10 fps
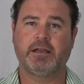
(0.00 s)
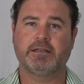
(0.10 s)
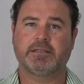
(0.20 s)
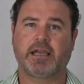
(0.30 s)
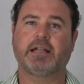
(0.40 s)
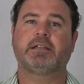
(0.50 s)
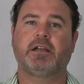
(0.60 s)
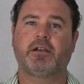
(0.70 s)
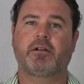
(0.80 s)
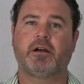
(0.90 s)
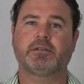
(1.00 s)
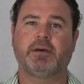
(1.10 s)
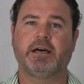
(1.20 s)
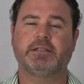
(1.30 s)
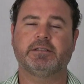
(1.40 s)
So get to know your gross
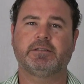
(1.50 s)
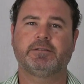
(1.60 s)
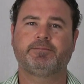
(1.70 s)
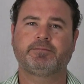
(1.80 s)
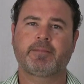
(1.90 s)
margins.